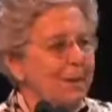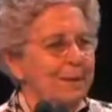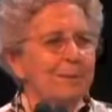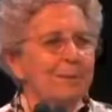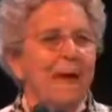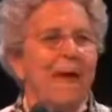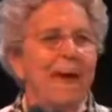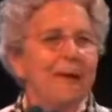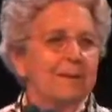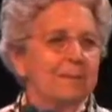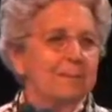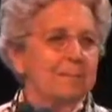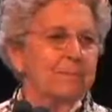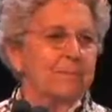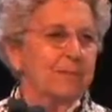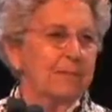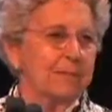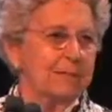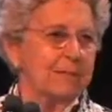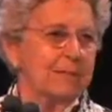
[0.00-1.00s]
mean Madam
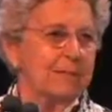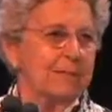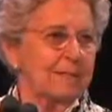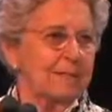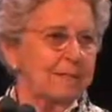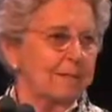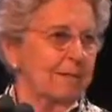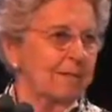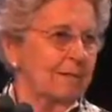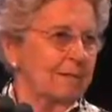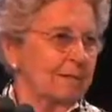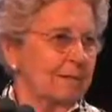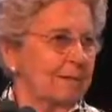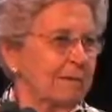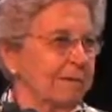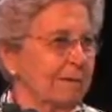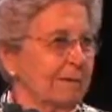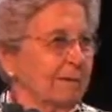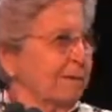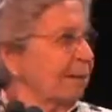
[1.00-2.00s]
Justice? Uh,
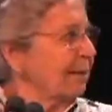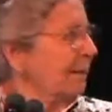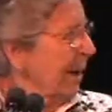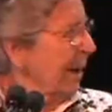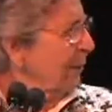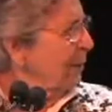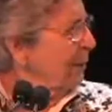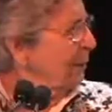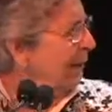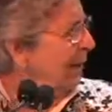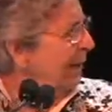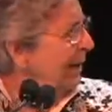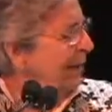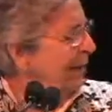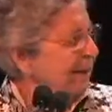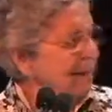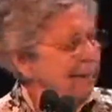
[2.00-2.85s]
is that what you meant?